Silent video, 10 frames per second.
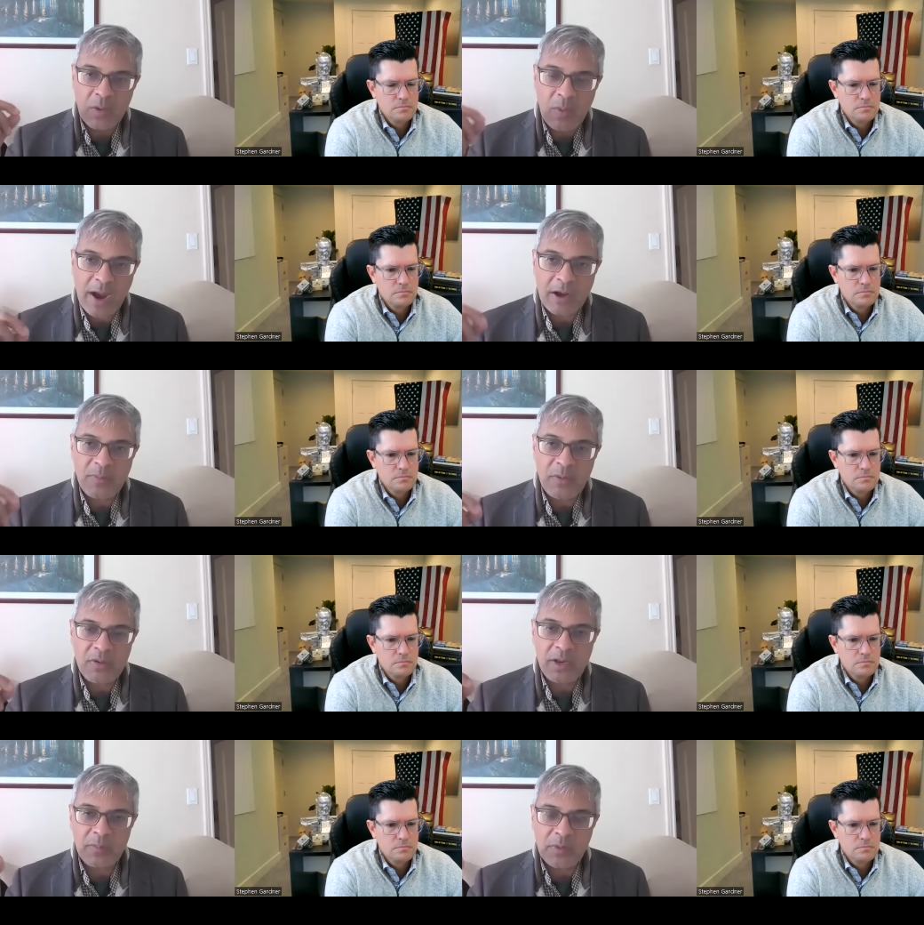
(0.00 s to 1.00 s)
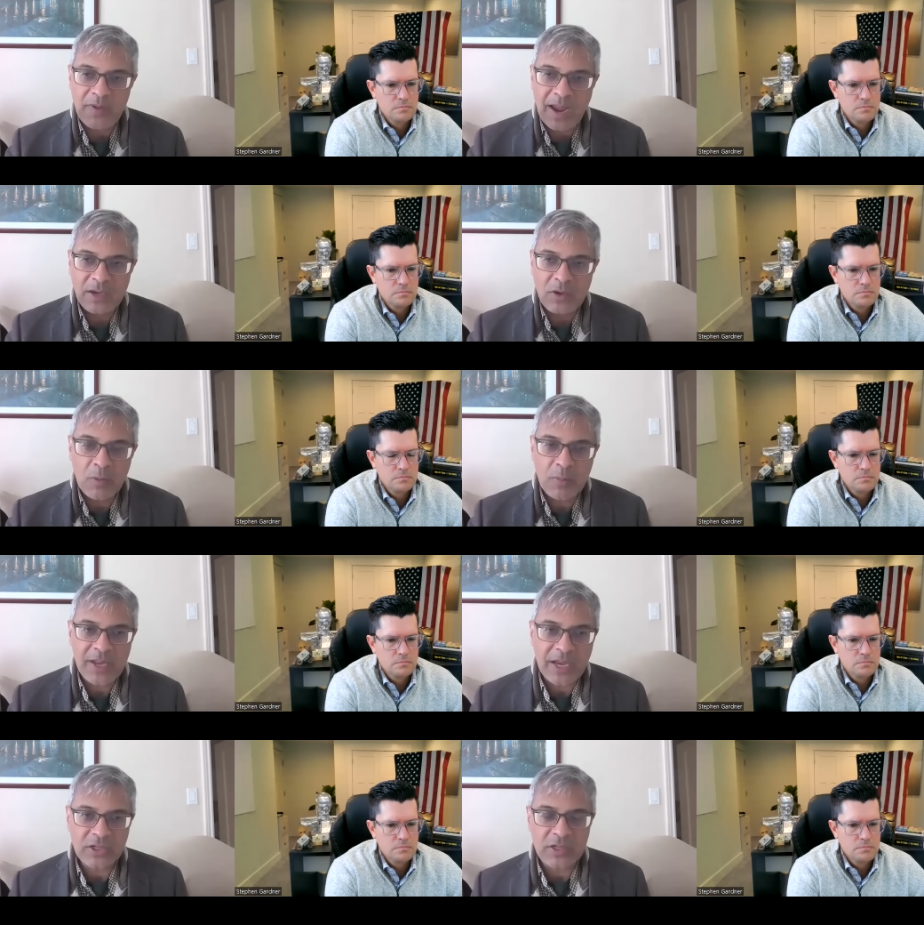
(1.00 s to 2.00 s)
Speaker 1: acquired immunity provided no
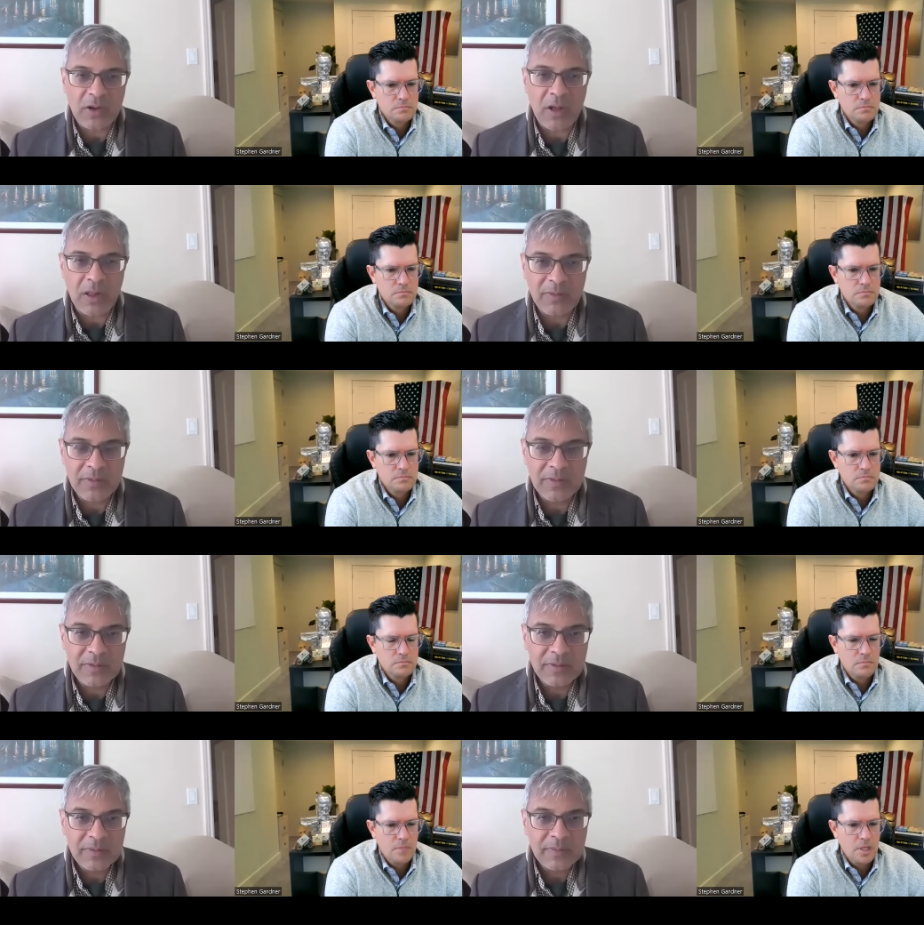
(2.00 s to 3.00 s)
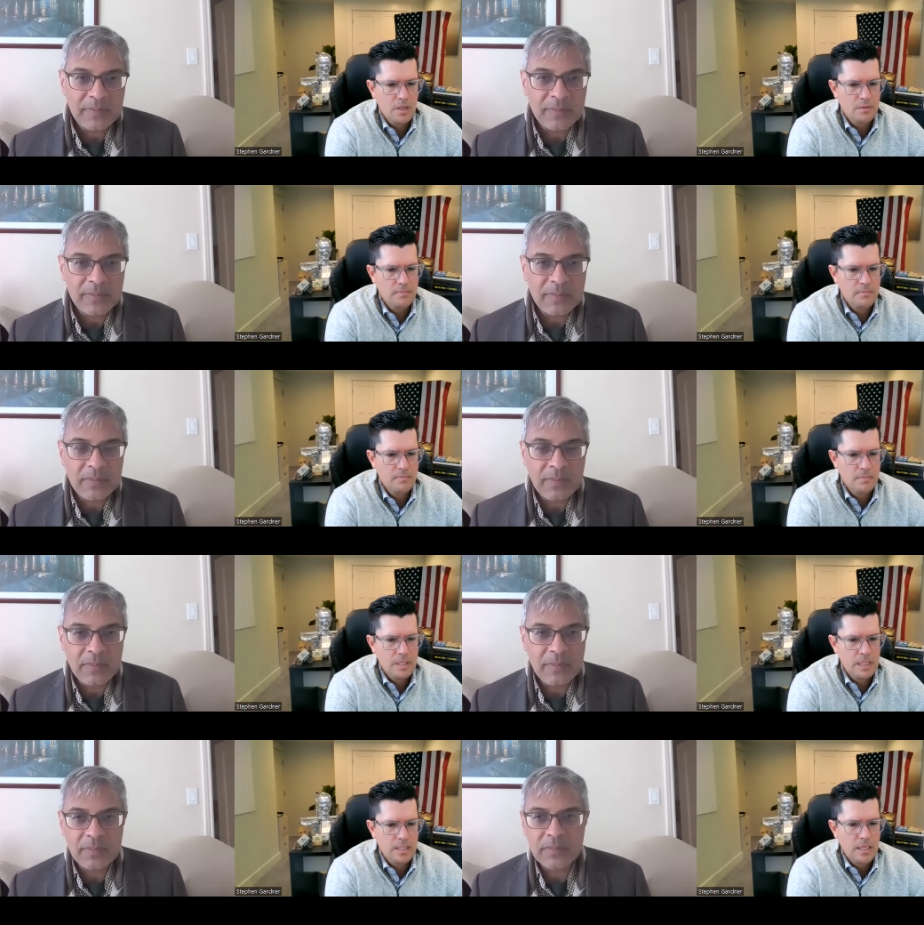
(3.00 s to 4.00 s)
protection at all.
Speaker 2: Yeah.
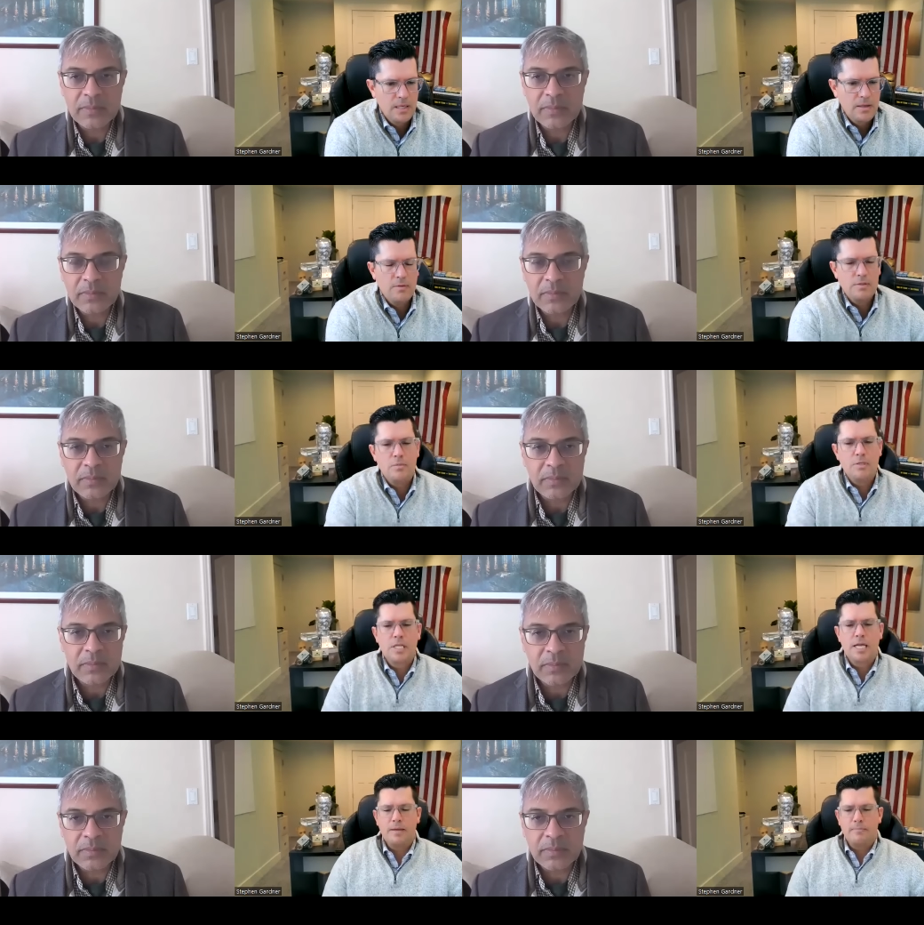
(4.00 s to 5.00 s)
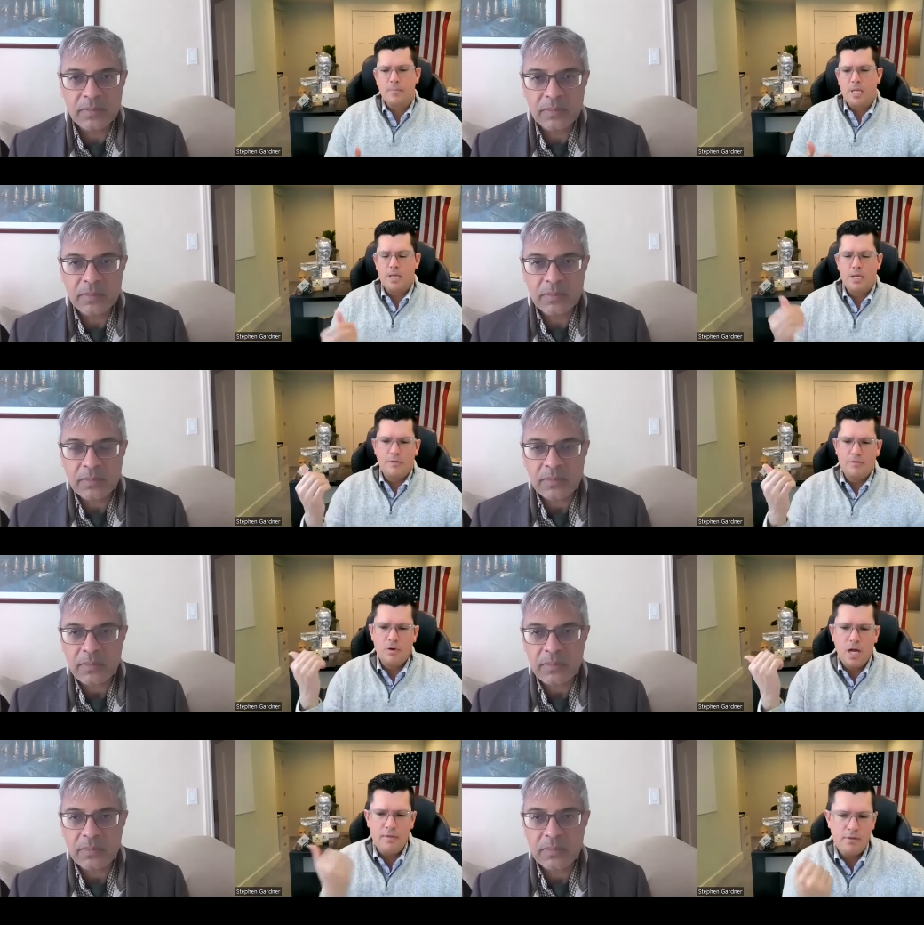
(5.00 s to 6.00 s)
Yeah, it was almost like if
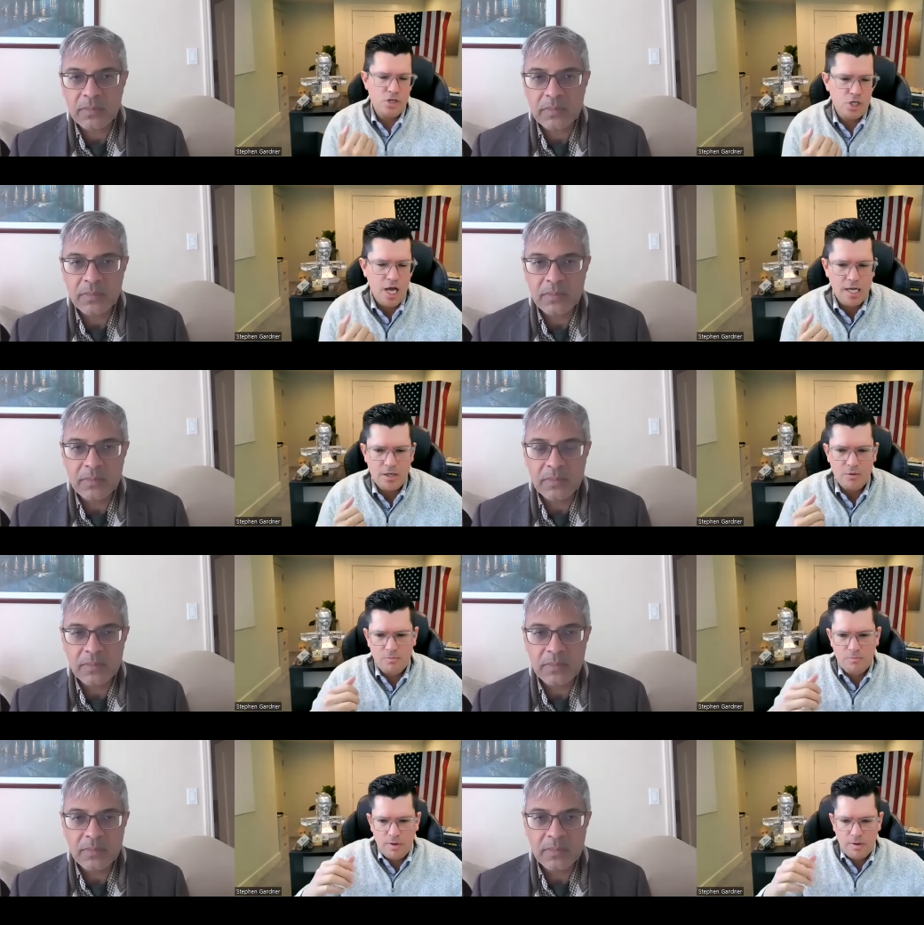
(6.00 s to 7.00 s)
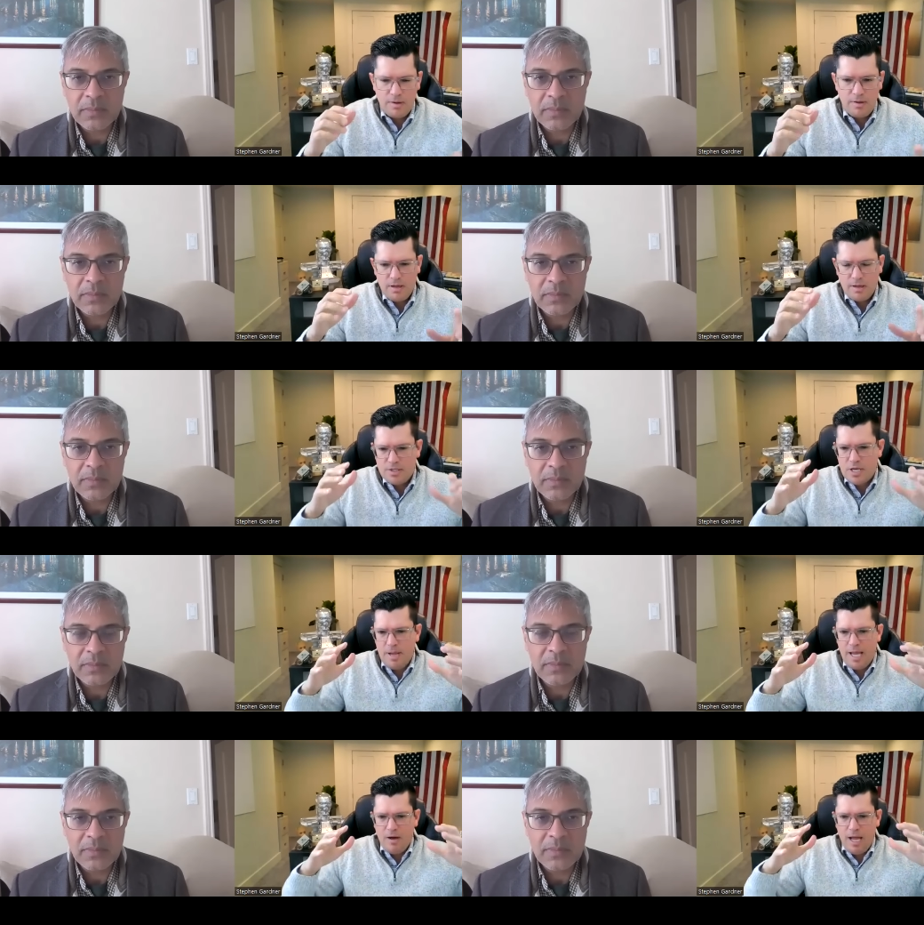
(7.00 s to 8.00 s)
you got the shot, you uh,
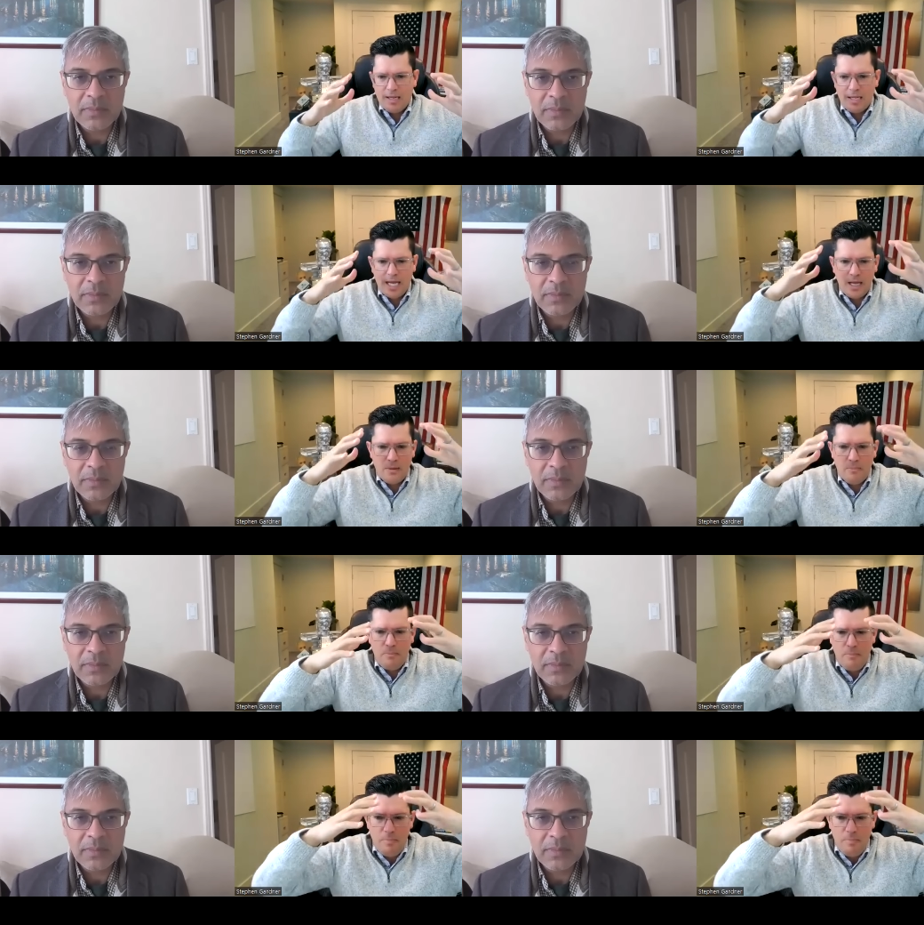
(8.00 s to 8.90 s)
somehow had like a